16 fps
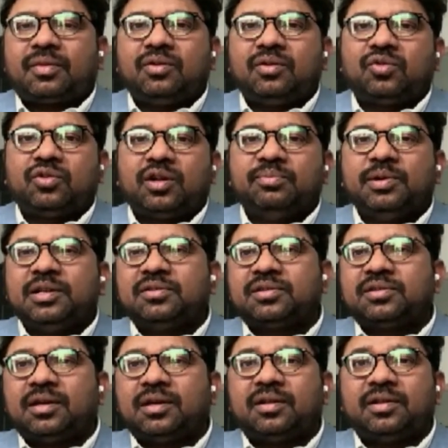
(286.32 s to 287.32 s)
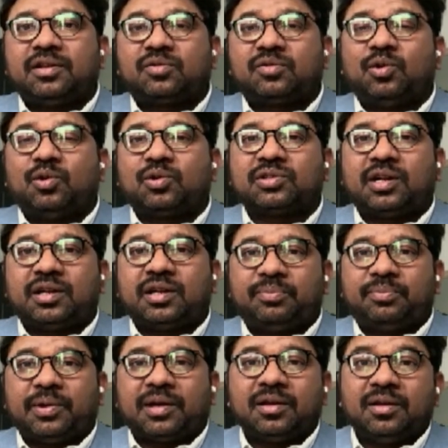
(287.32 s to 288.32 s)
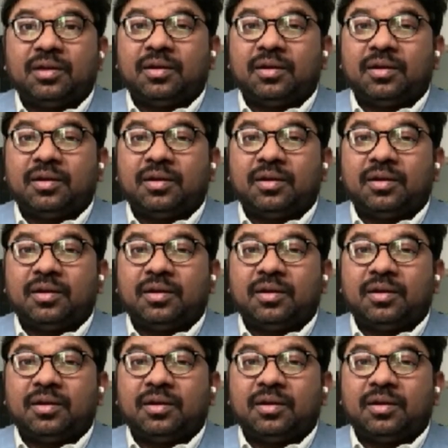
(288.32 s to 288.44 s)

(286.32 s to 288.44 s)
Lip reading: So that means they smoke 30 pack.